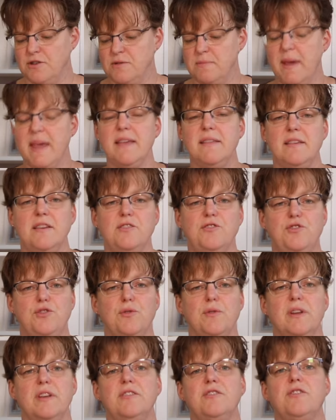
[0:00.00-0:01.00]
to make these
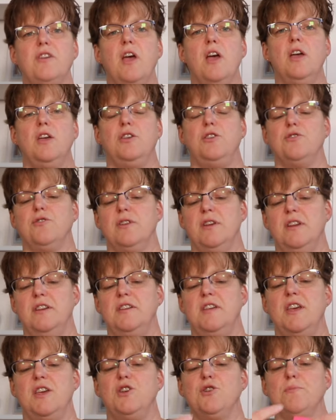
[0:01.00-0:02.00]
units, you're going to
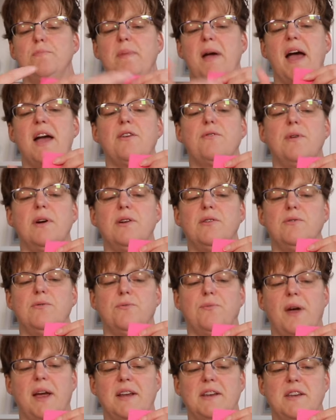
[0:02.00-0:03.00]
take your background
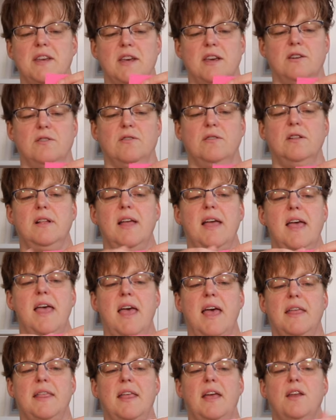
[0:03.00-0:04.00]
rectangle,
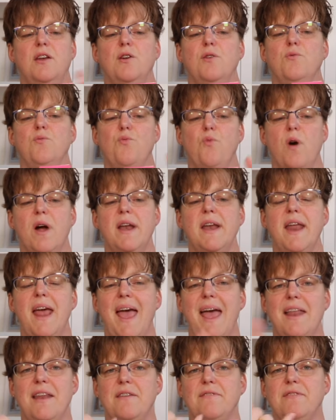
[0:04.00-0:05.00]
and then on one
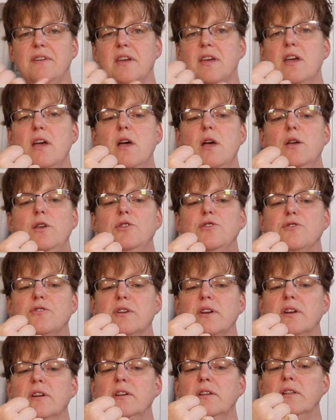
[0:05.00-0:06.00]
end of it, you're
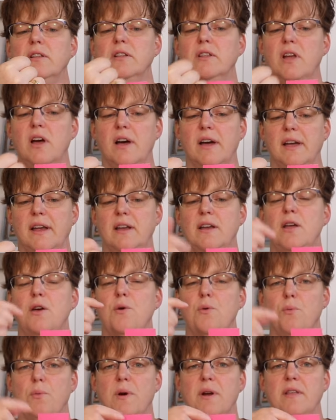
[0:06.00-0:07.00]
going to align
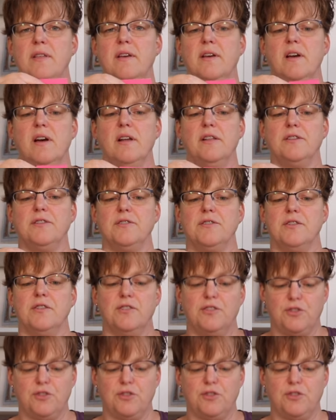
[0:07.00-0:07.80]
one of the colored